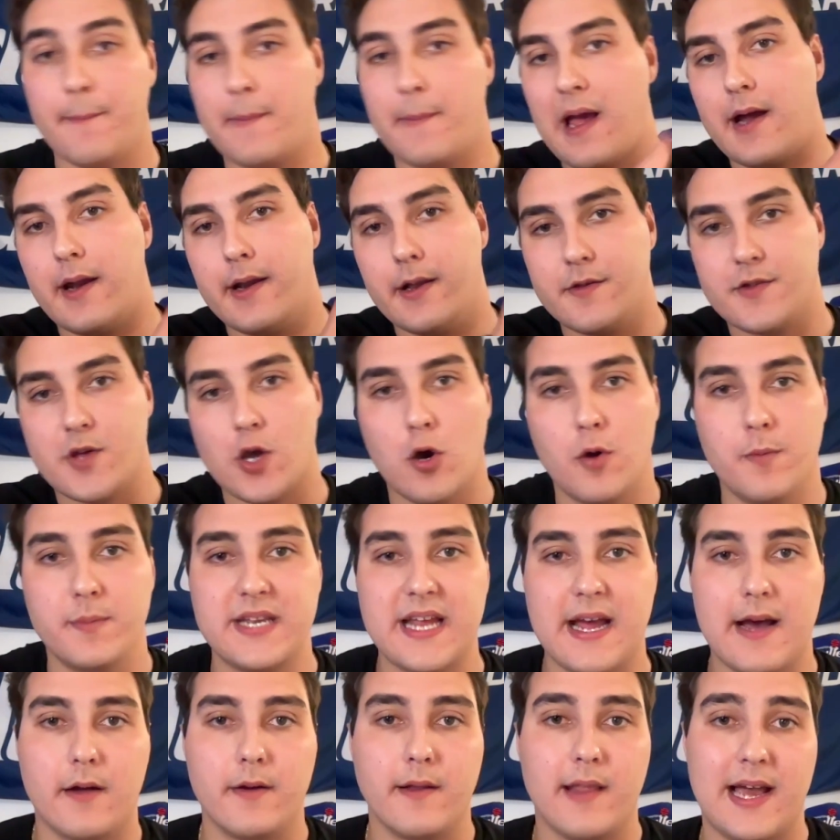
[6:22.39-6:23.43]
not in his
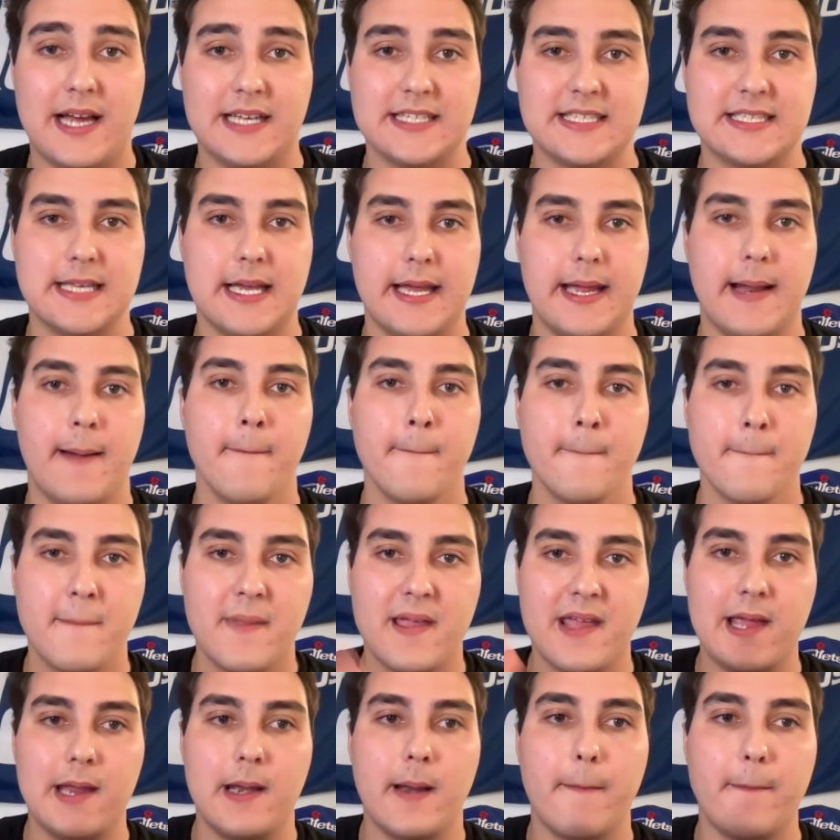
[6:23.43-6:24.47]
hometown last night
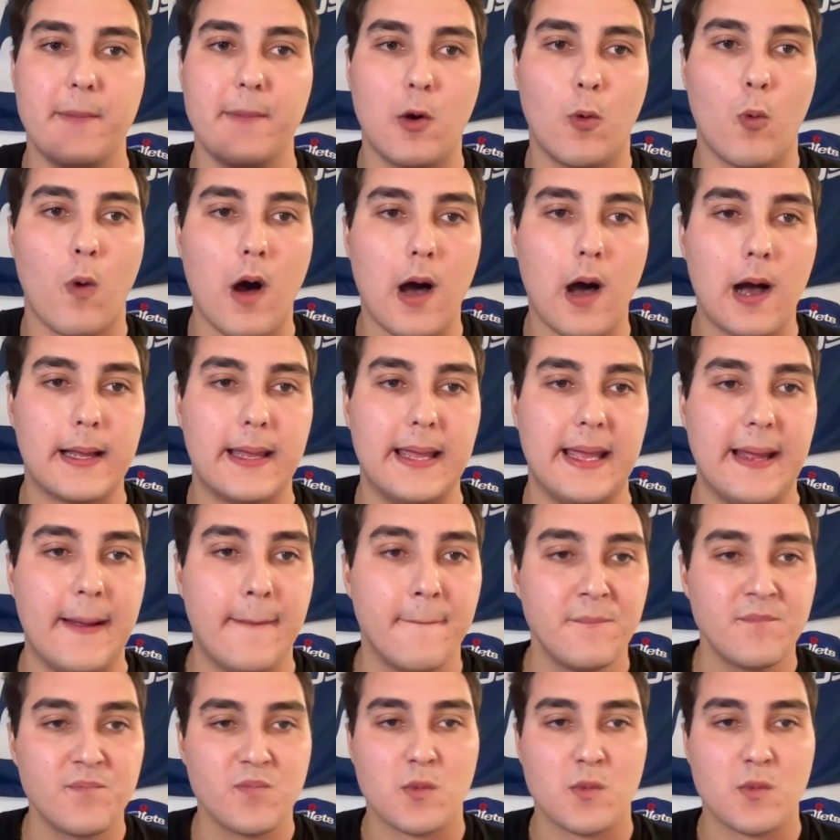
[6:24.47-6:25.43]
in Milwaukee,